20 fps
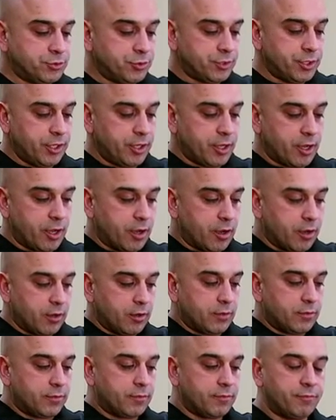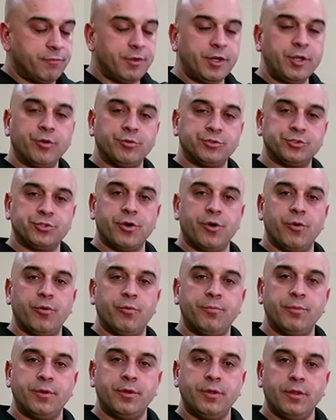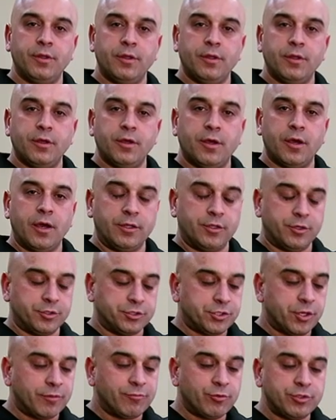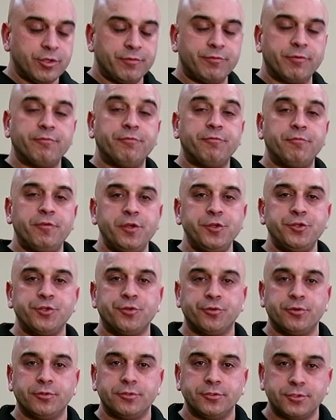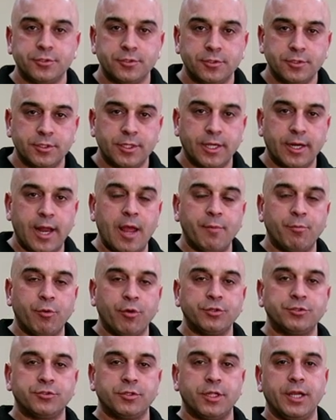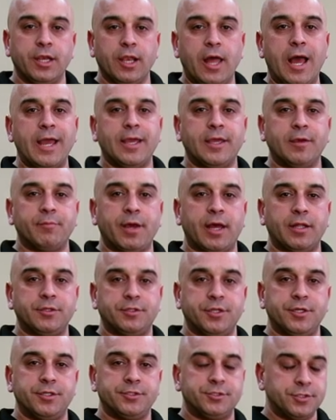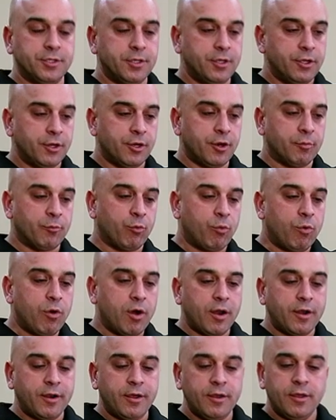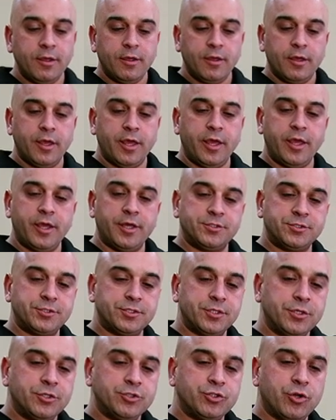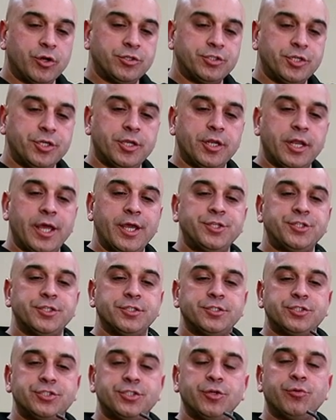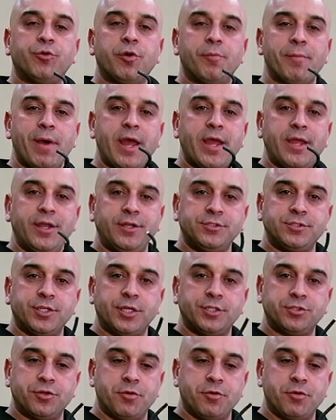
to the video scope, there are several different features that I personally like about this. Number one is the articulation still remains as